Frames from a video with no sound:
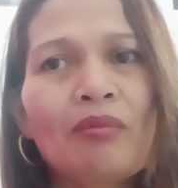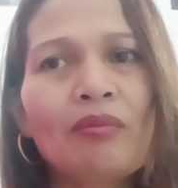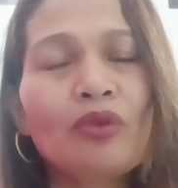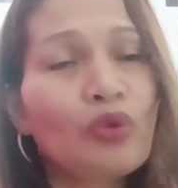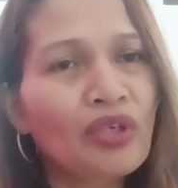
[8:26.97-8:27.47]

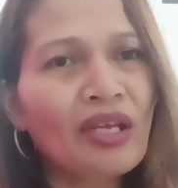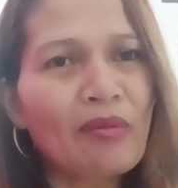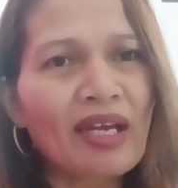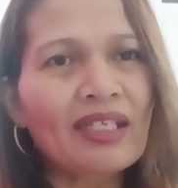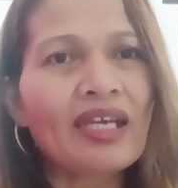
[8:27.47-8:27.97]
good
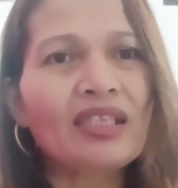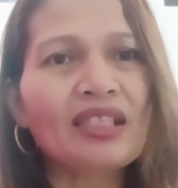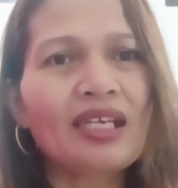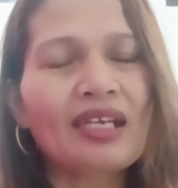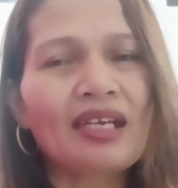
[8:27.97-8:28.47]
naman kahit
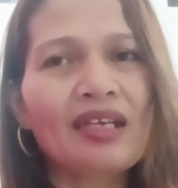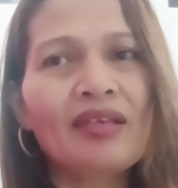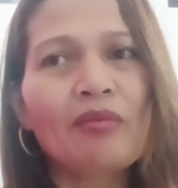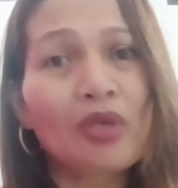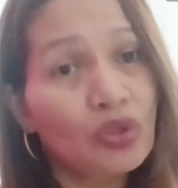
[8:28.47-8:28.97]
na
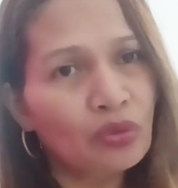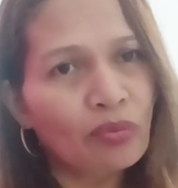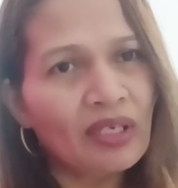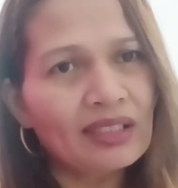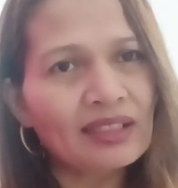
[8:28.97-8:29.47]
medyo
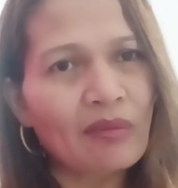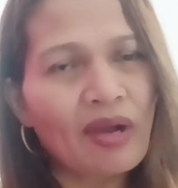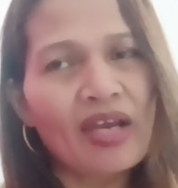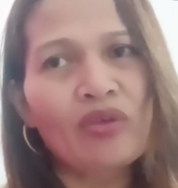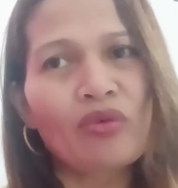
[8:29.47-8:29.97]

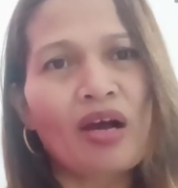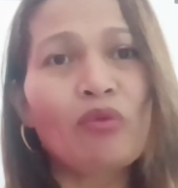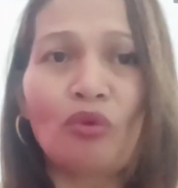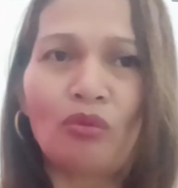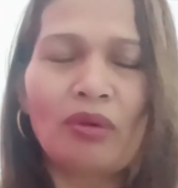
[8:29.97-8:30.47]
pagkasalbahe yung
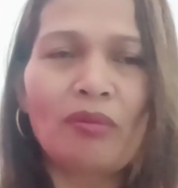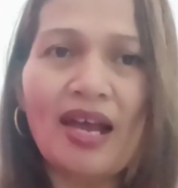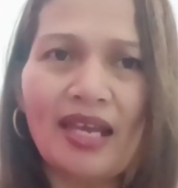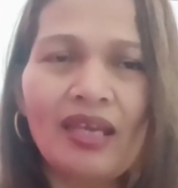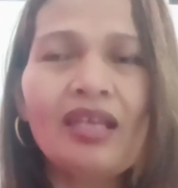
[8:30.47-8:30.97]
amo kong
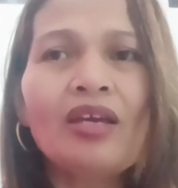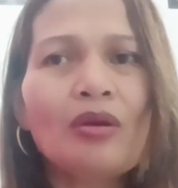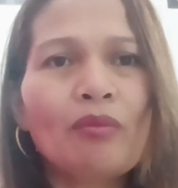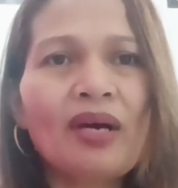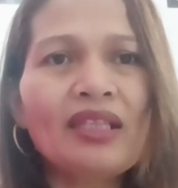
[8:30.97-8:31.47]
babae,
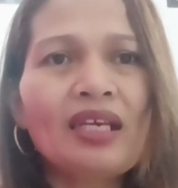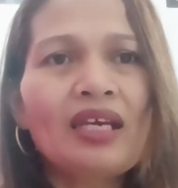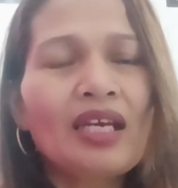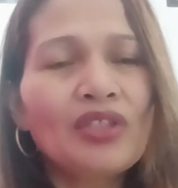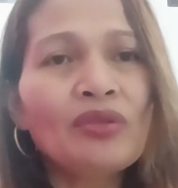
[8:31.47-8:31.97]
but
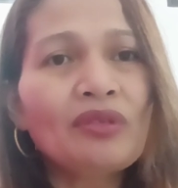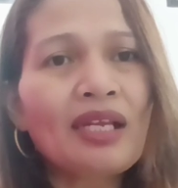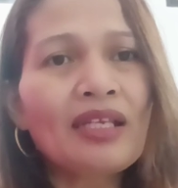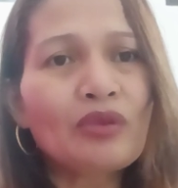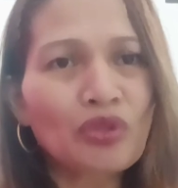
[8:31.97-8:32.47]
she
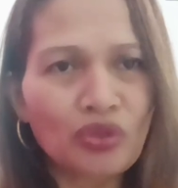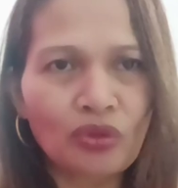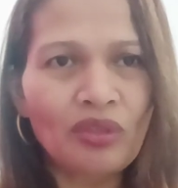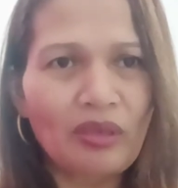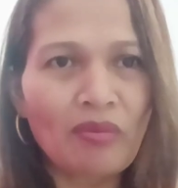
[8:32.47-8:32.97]
really
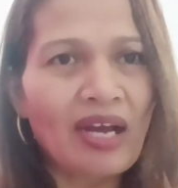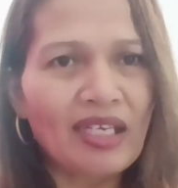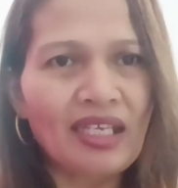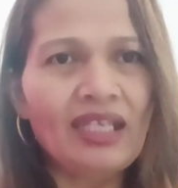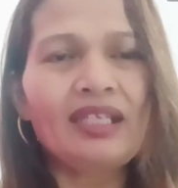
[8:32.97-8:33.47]
control the
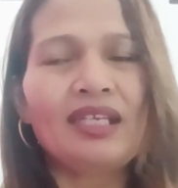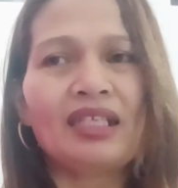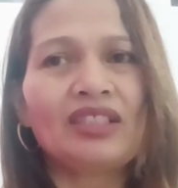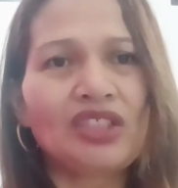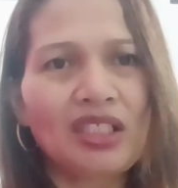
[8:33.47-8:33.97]
money
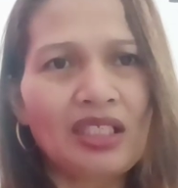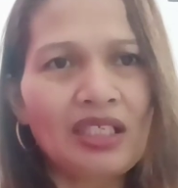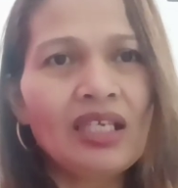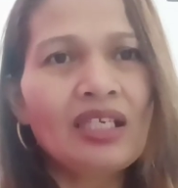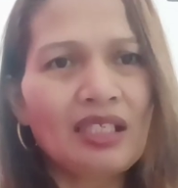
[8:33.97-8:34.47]
that she
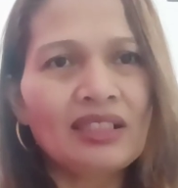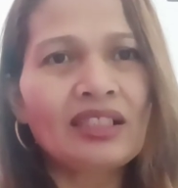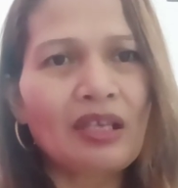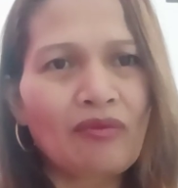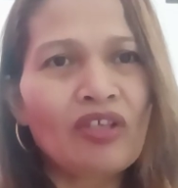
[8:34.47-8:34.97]
is
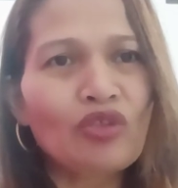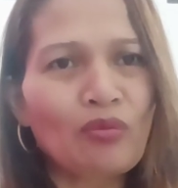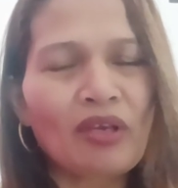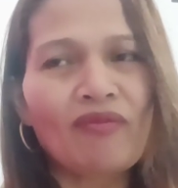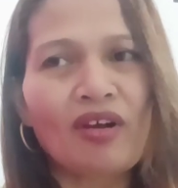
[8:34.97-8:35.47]
giving to
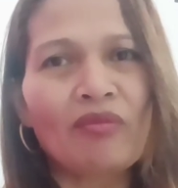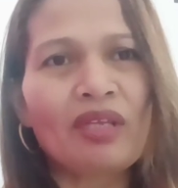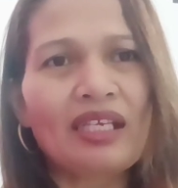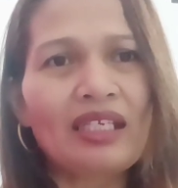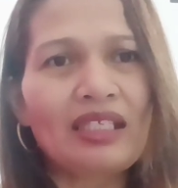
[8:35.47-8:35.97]
my
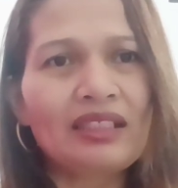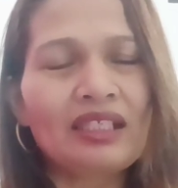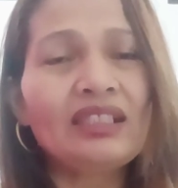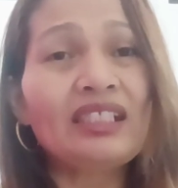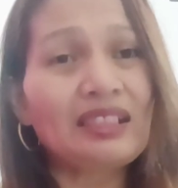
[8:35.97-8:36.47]
family.
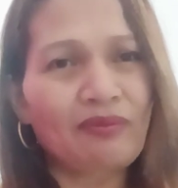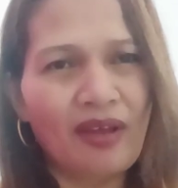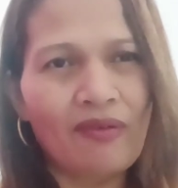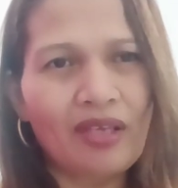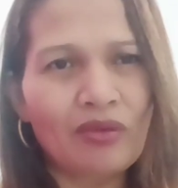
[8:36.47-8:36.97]
That is
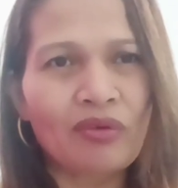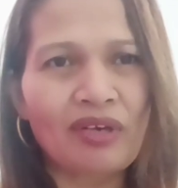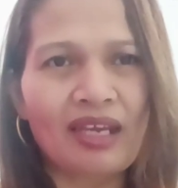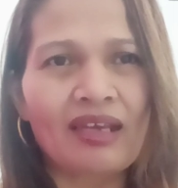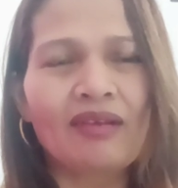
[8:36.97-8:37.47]
very
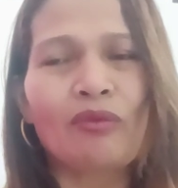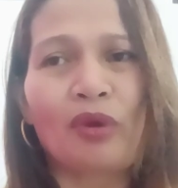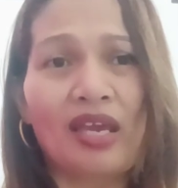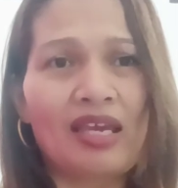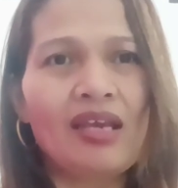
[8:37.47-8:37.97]
correct
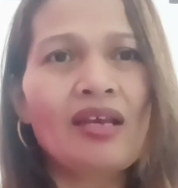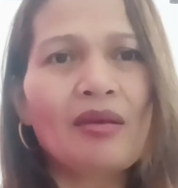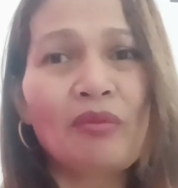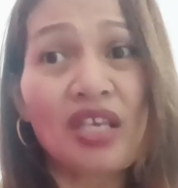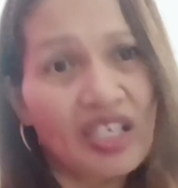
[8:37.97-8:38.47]
way
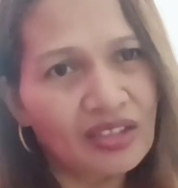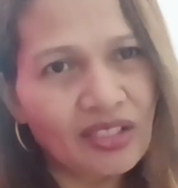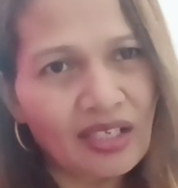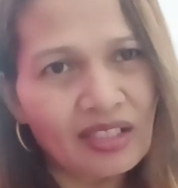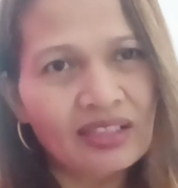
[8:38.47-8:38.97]
being
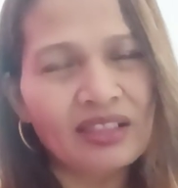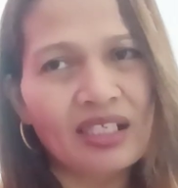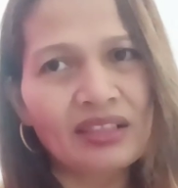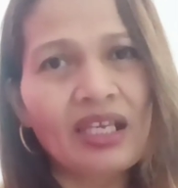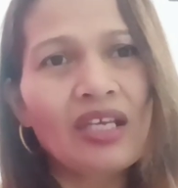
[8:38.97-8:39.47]
Chinese.
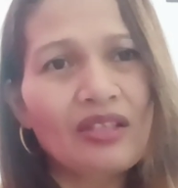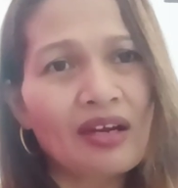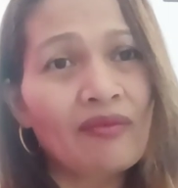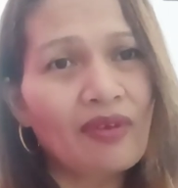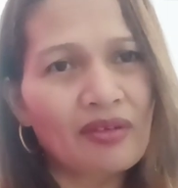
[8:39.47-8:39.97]
Yes, they
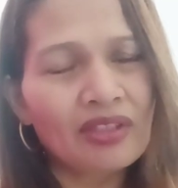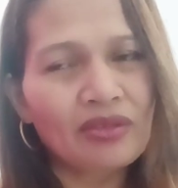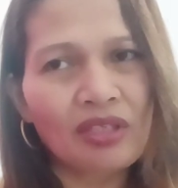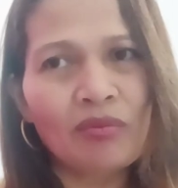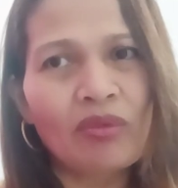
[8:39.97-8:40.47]
are very
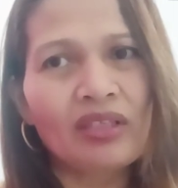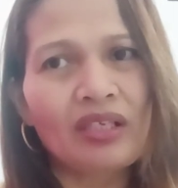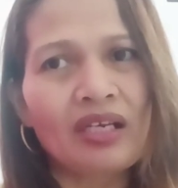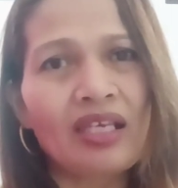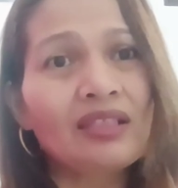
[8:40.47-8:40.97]
strict, but it